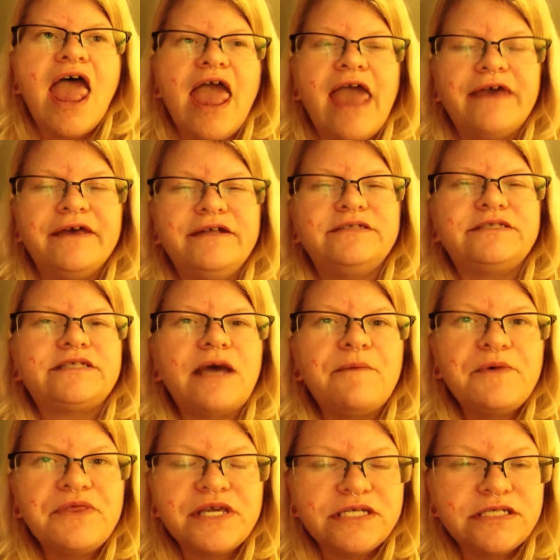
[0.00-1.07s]
And
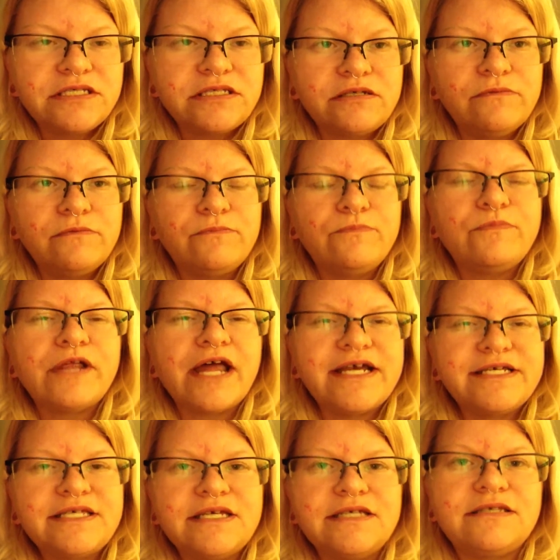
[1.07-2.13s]
some of these
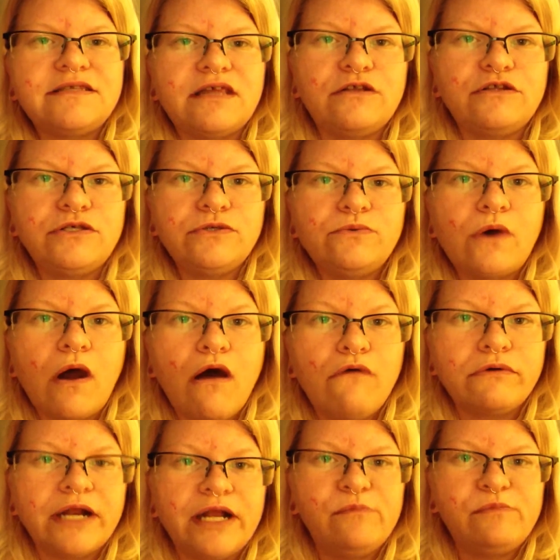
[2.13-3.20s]
places that do
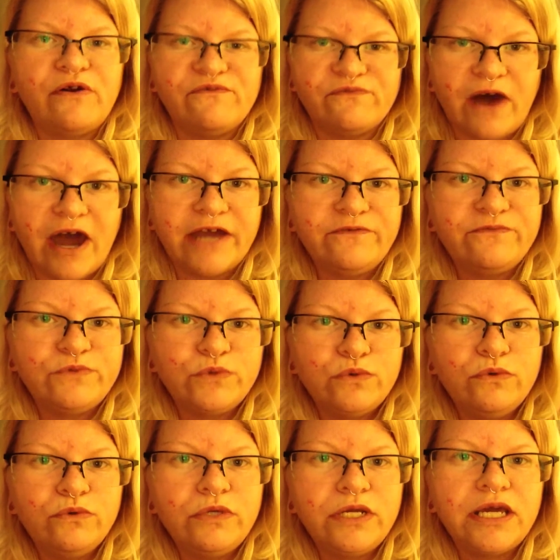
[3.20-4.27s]
already provide
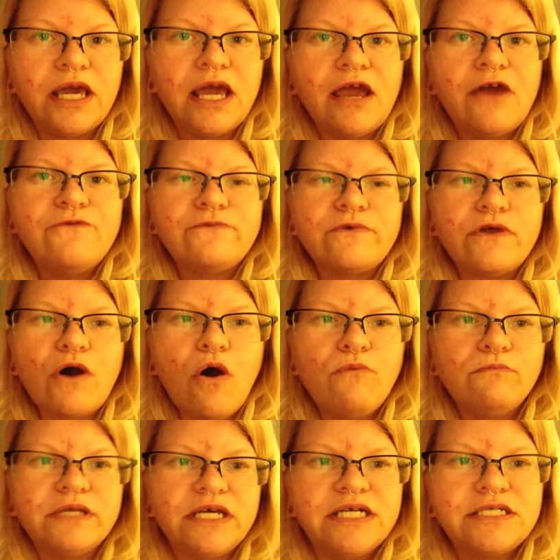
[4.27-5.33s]
food for the
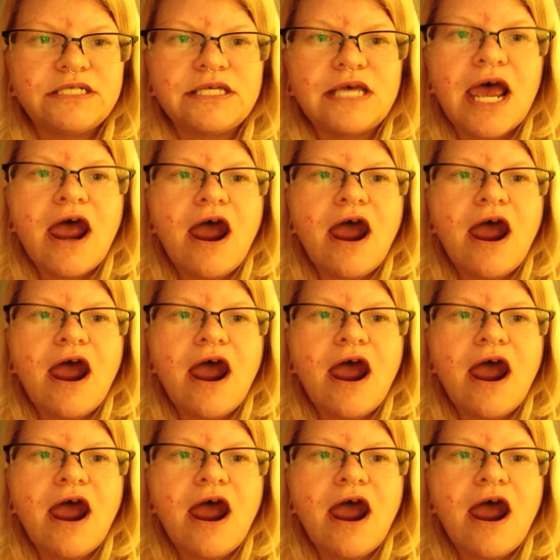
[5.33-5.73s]
homeless